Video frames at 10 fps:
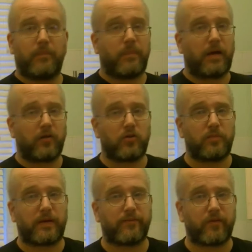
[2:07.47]
I'll come
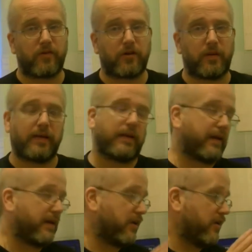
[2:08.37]
back very
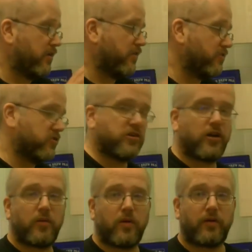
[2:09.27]
quickly, show
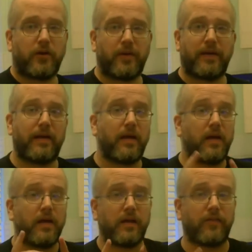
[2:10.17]
you what we're doing,
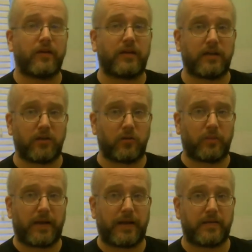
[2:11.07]
give you a little
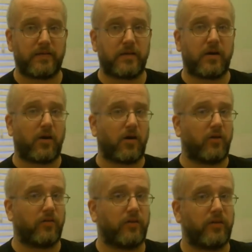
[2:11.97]
update
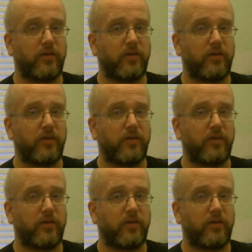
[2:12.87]
on